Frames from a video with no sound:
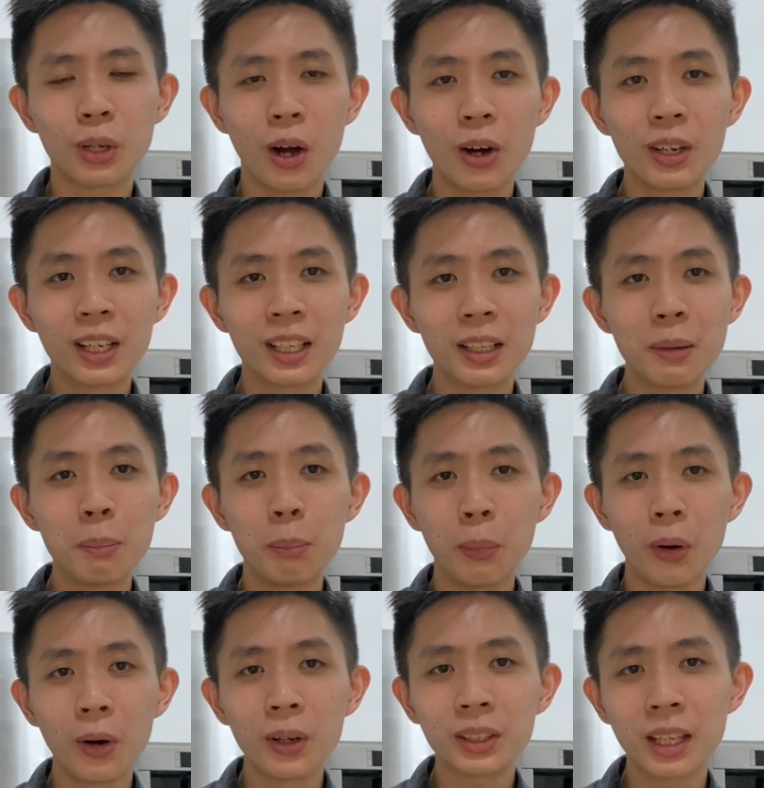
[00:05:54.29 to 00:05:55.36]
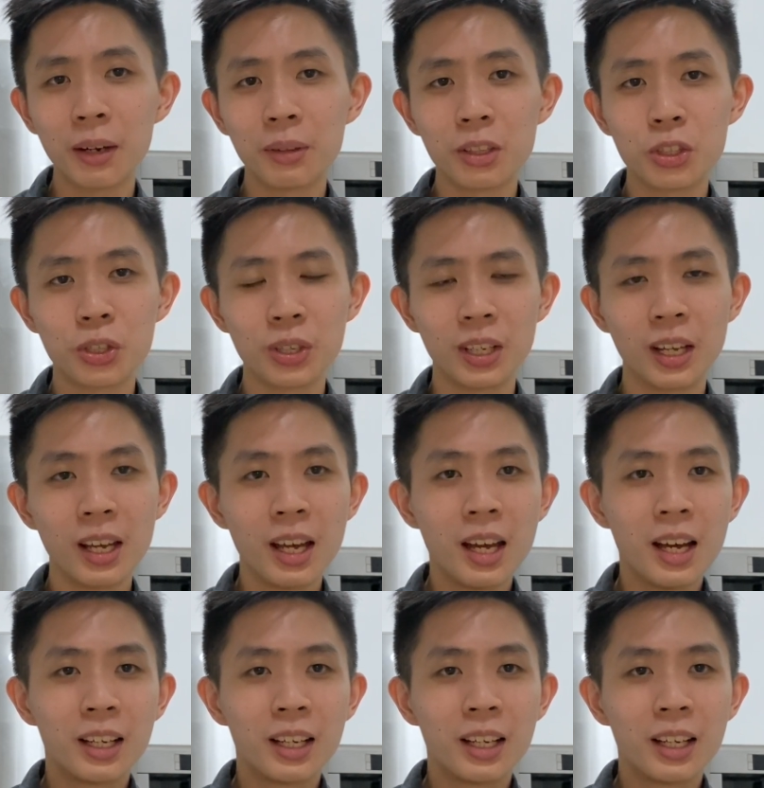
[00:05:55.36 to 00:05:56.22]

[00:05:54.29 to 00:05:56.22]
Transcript: conquer more territory?